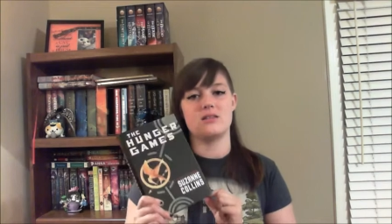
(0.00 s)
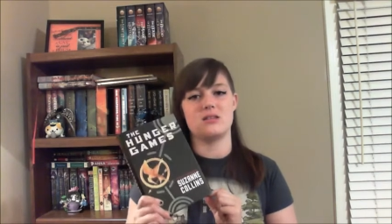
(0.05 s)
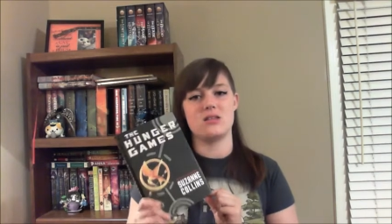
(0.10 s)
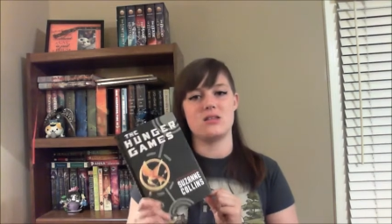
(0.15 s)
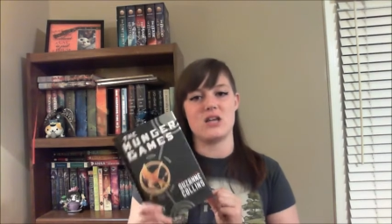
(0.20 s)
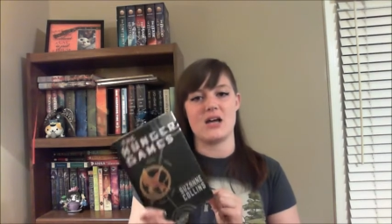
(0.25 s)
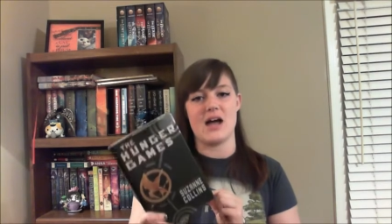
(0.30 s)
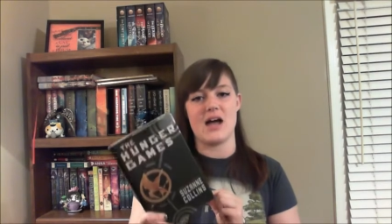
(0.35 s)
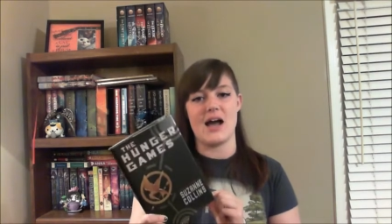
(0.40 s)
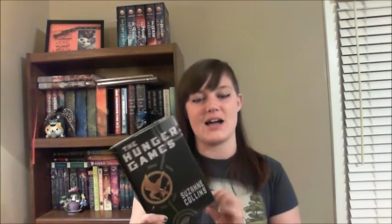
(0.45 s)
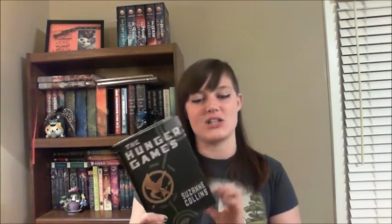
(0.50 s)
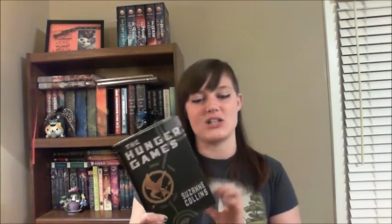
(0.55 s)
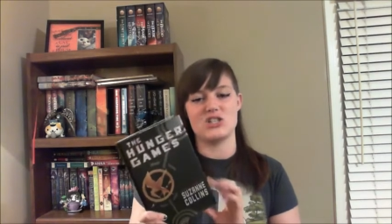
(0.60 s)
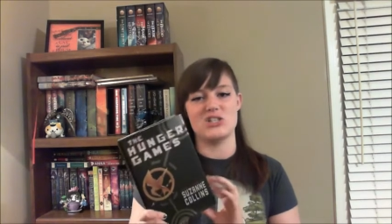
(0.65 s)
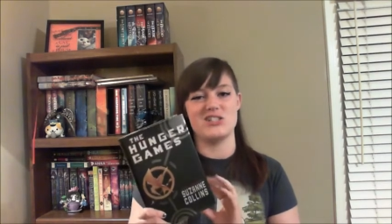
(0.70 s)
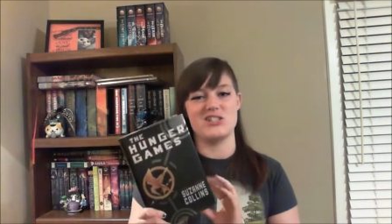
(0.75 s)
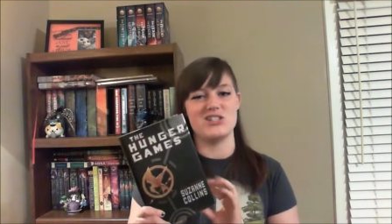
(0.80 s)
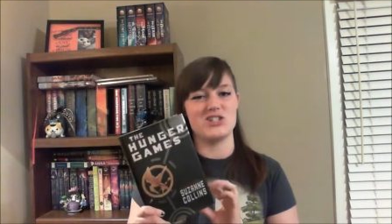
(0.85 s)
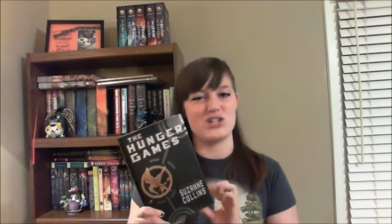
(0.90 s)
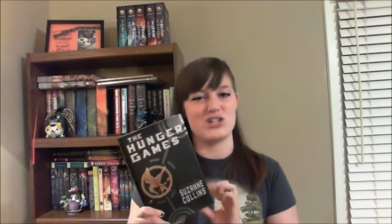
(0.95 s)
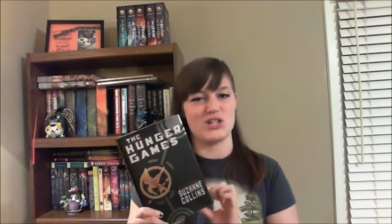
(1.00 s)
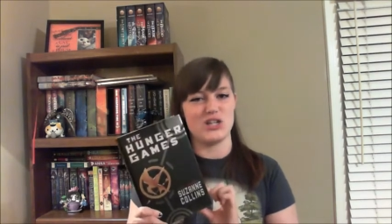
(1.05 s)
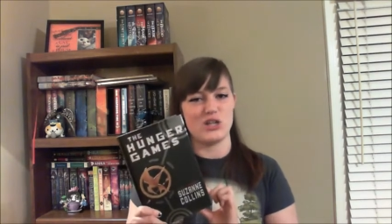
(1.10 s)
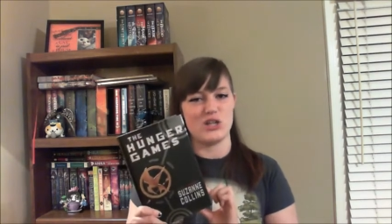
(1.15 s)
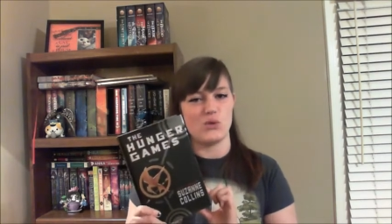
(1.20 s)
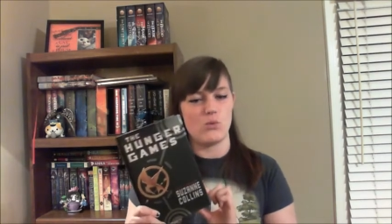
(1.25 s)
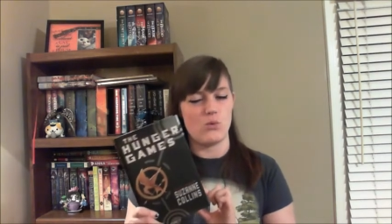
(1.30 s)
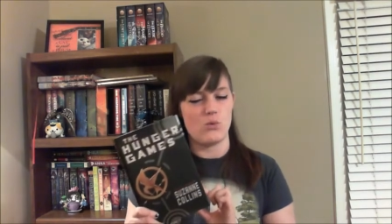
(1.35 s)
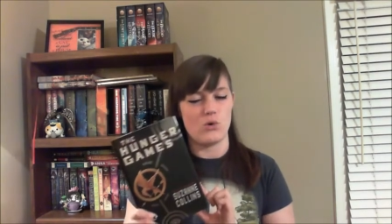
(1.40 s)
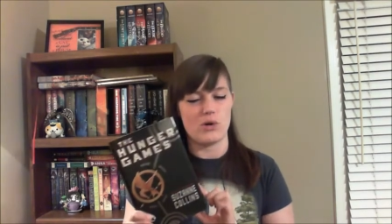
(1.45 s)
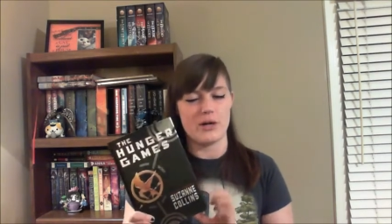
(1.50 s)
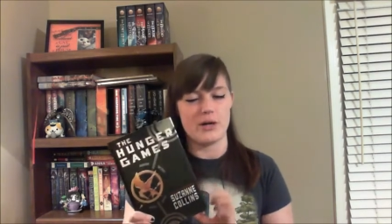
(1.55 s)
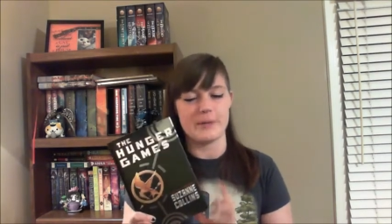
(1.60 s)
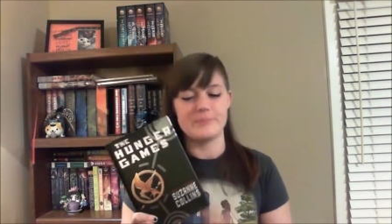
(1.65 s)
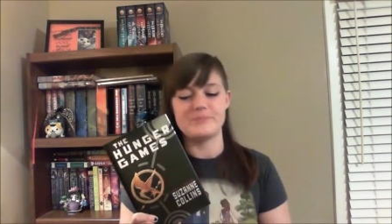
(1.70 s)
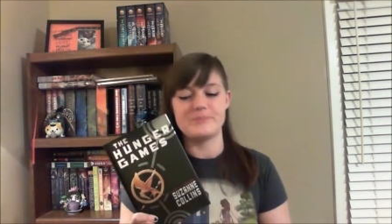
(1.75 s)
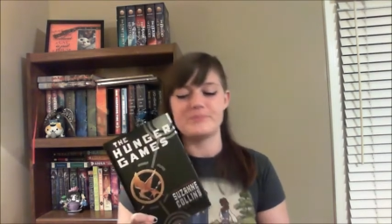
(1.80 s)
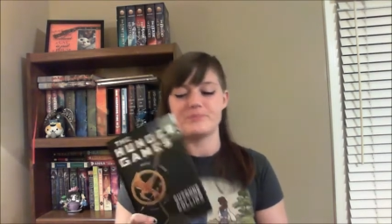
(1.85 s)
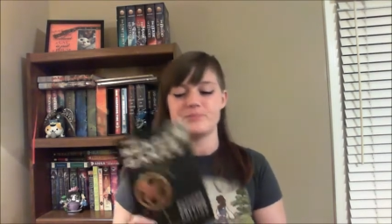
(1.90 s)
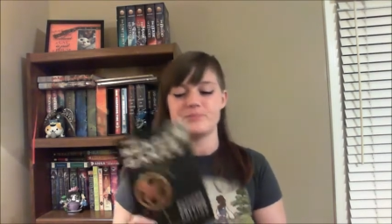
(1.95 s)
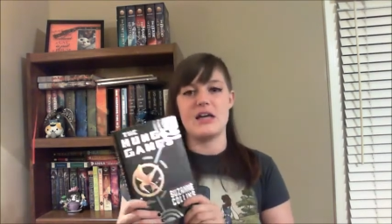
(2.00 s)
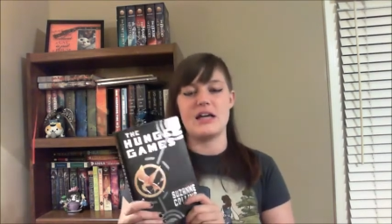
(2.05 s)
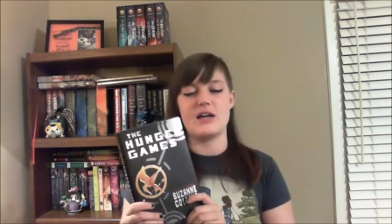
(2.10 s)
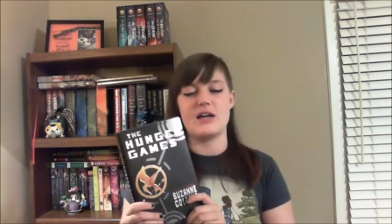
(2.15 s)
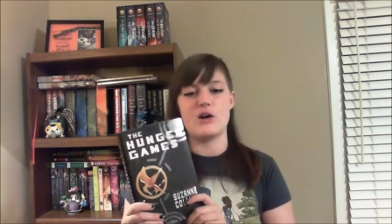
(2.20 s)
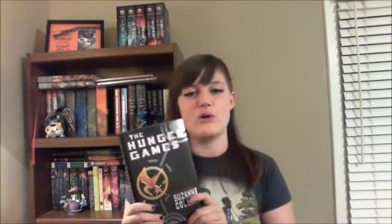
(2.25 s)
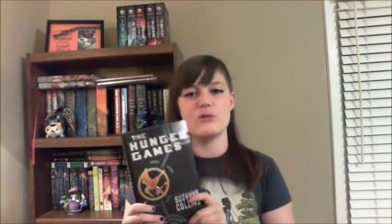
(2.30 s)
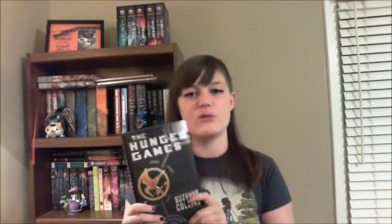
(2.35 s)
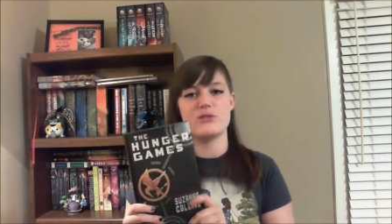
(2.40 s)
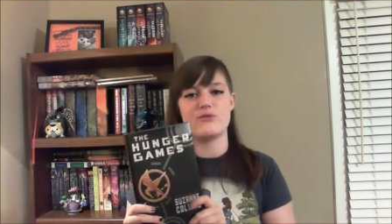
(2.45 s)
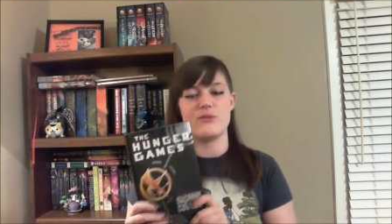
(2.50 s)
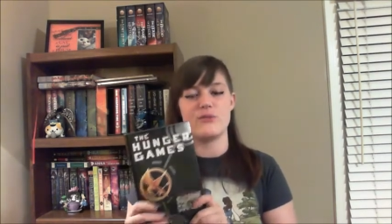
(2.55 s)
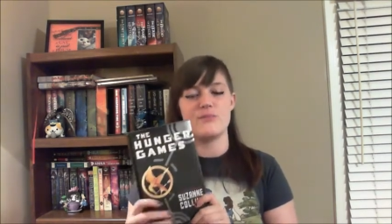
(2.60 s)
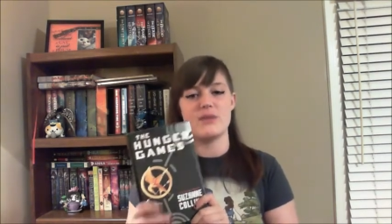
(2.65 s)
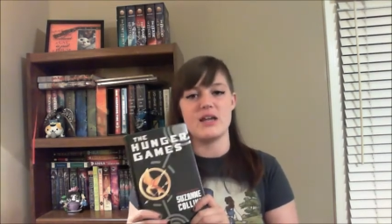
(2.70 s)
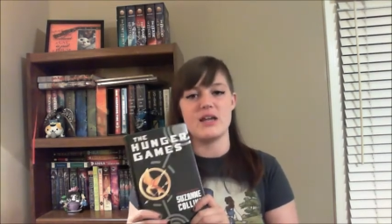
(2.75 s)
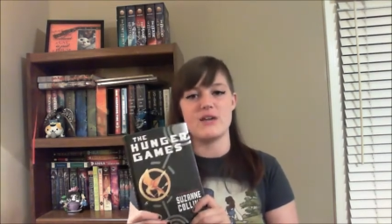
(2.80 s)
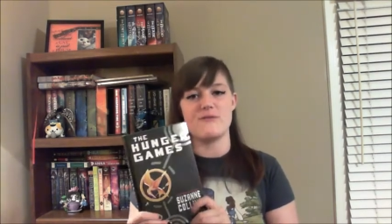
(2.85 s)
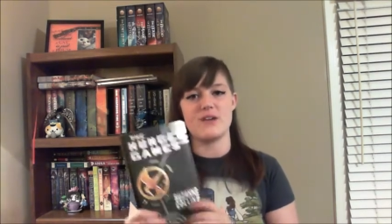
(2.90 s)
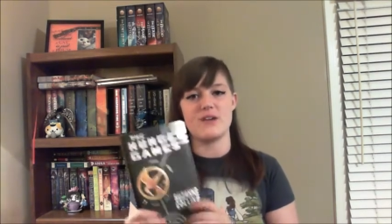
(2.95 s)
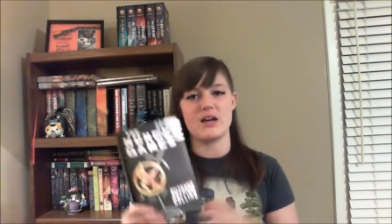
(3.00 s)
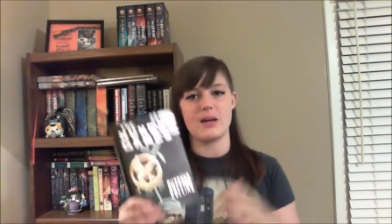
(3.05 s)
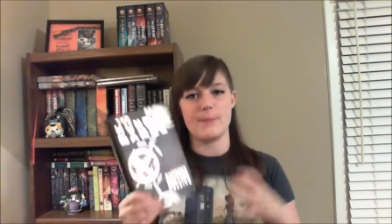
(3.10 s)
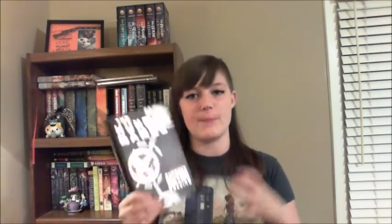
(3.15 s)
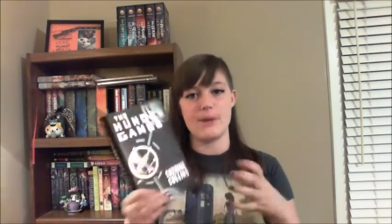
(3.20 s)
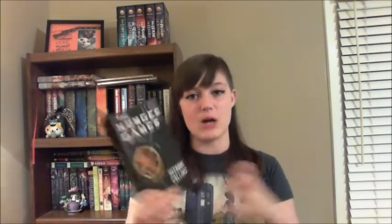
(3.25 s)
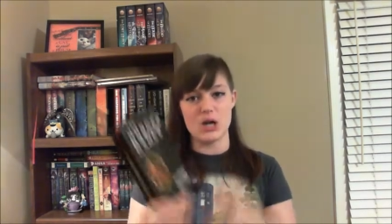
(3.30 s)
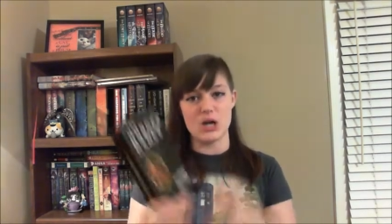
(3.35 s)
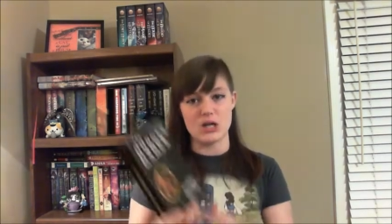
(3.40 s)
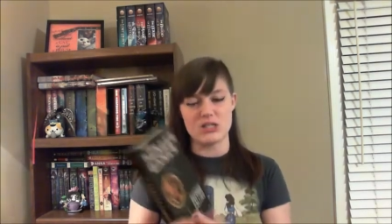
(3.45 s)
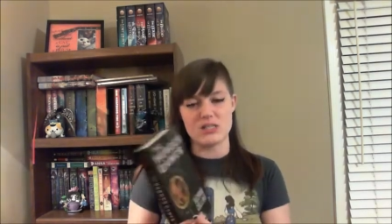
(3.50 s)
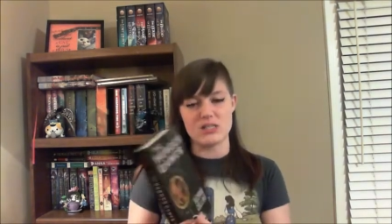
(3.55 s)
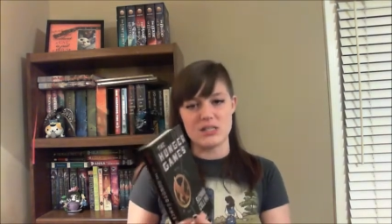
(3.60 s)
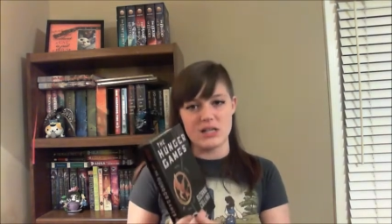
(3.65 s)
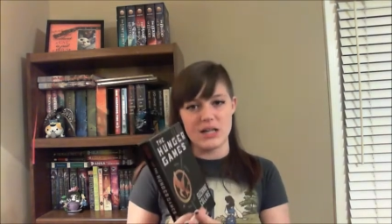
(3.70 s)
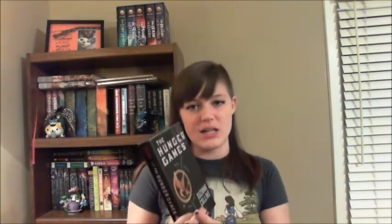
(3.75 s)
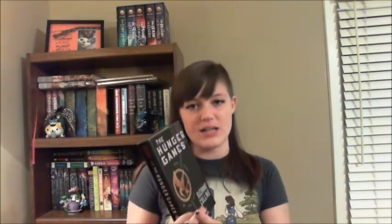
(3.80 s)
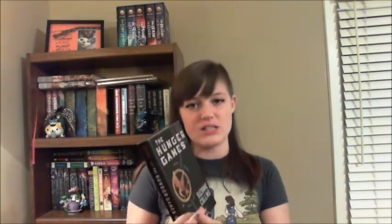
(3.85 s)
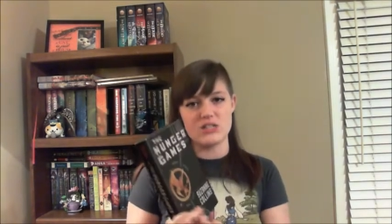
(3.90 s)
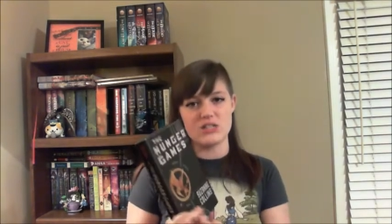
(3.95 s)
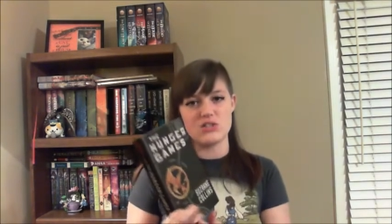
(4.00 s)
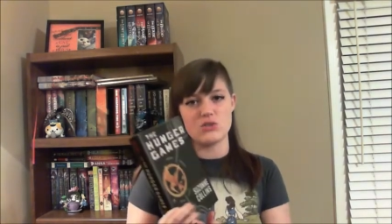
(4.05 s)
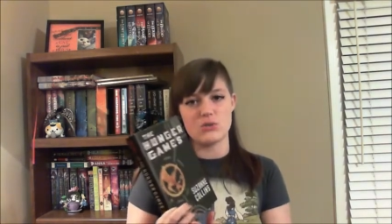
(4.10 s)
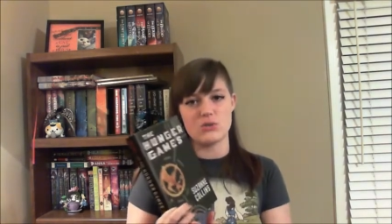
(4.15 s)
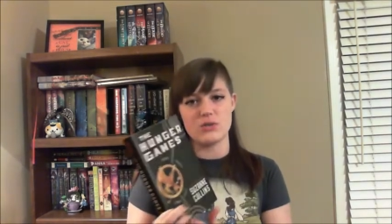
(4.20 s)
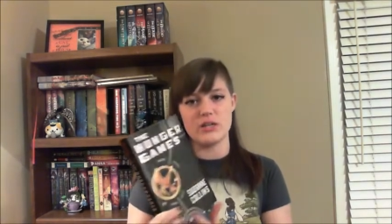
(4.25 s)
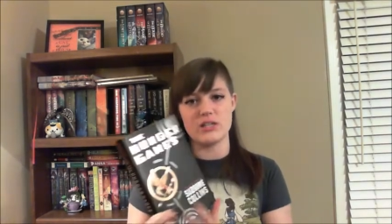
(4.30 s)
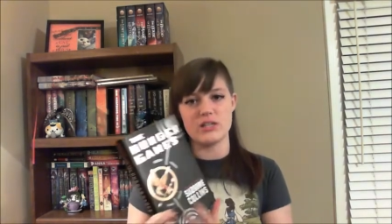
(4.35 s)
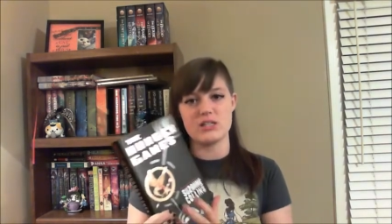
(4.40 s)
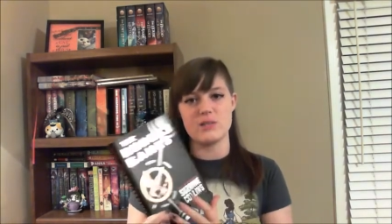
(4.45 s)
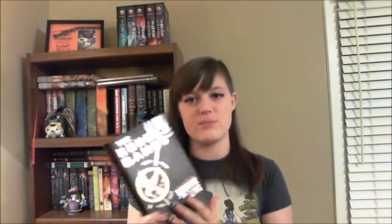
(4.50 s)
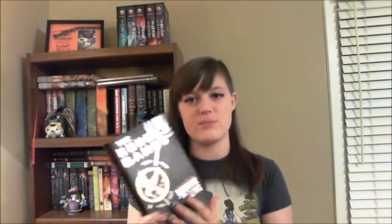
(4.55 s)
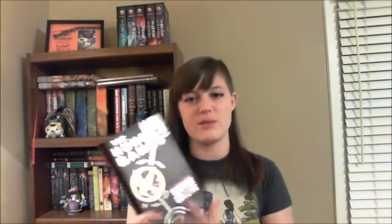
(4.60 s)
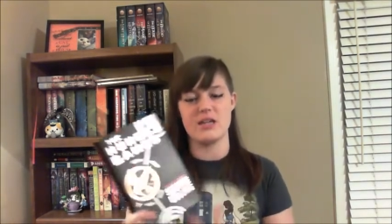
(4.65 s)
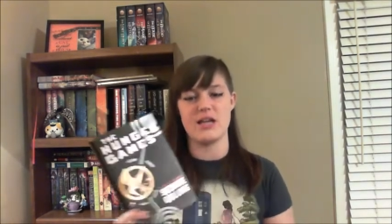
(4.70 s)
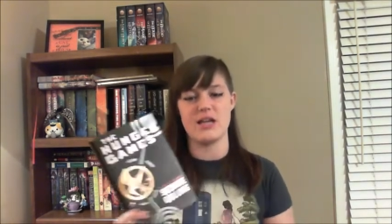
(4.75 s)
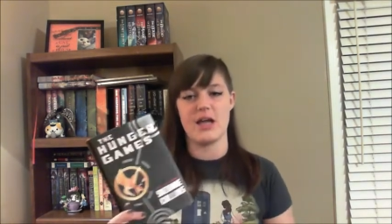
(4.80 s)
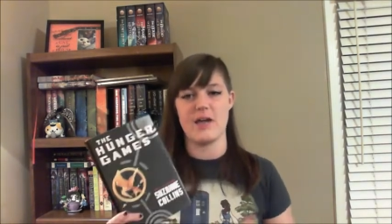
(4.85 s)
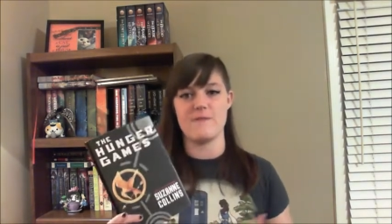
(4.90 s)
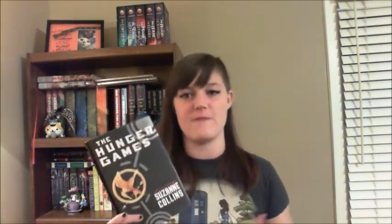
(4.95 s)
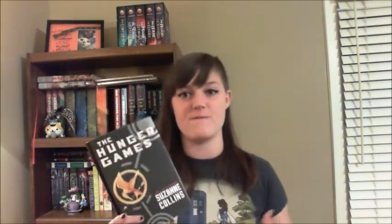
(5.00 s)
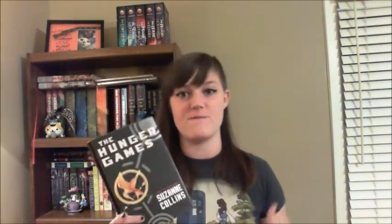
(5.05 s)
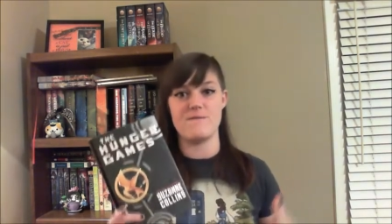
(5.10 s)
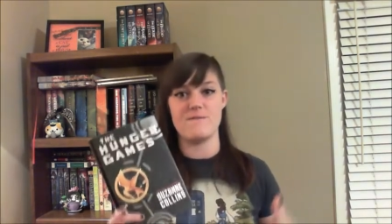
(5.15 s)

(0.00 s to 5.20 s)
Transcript: their actions during the war. It goes from being a very personalized story to being a